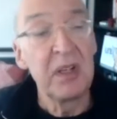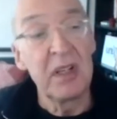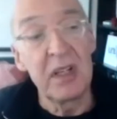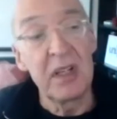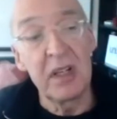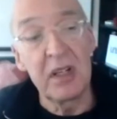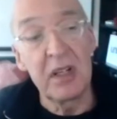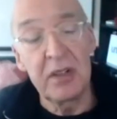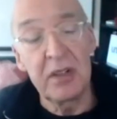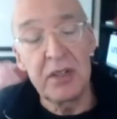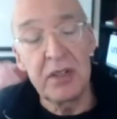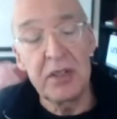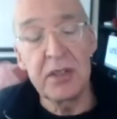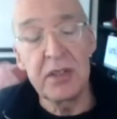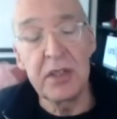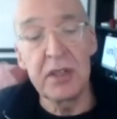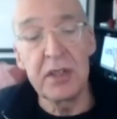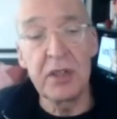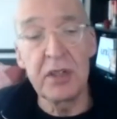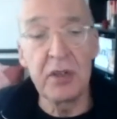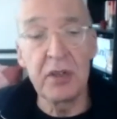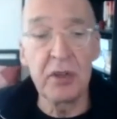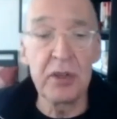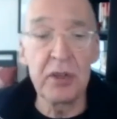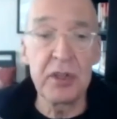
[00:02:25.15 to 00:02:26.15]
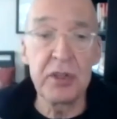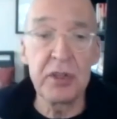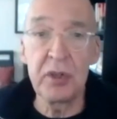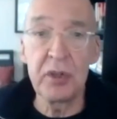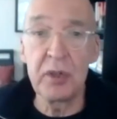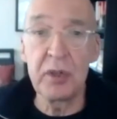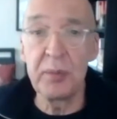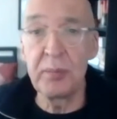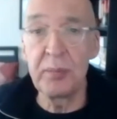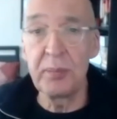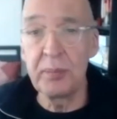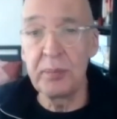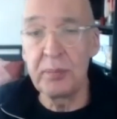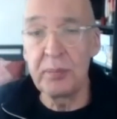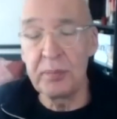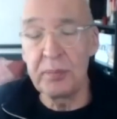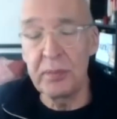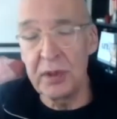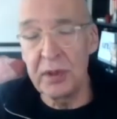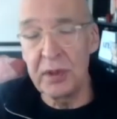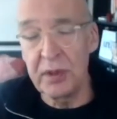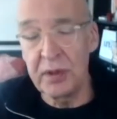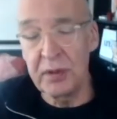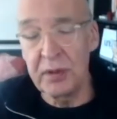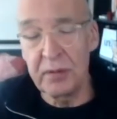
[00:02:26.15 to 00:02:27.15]
And at least in the early derm
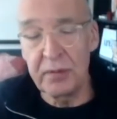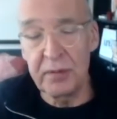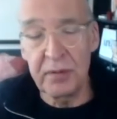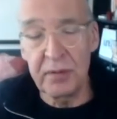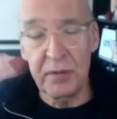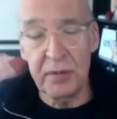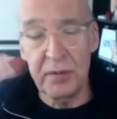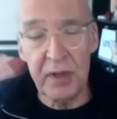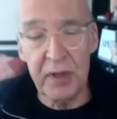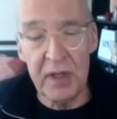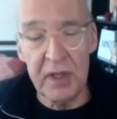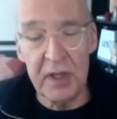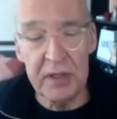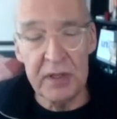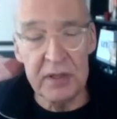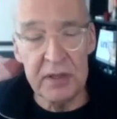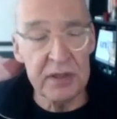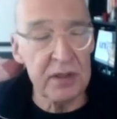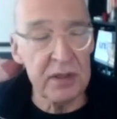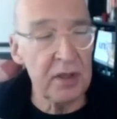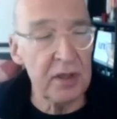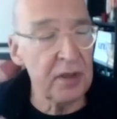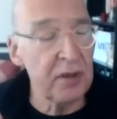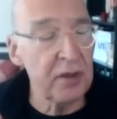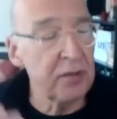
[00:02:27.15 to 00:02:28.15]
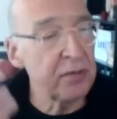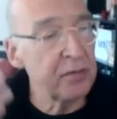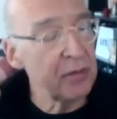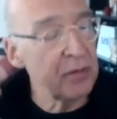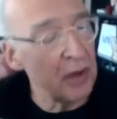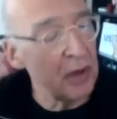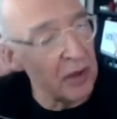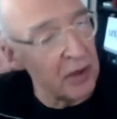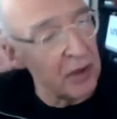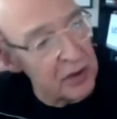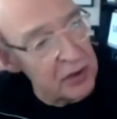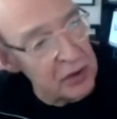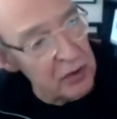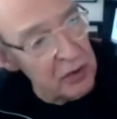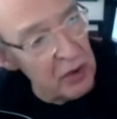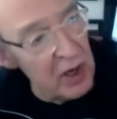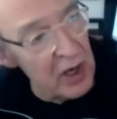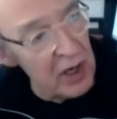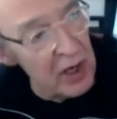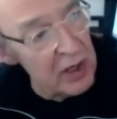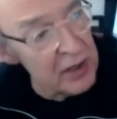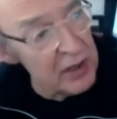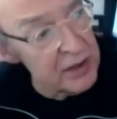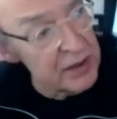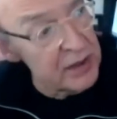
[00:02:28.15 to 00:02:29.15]
uh, phase of uh,
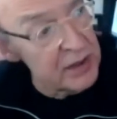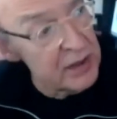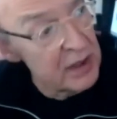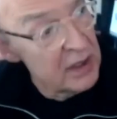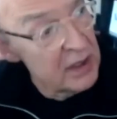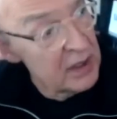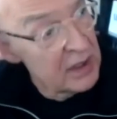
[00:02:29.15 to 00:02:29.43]
trials,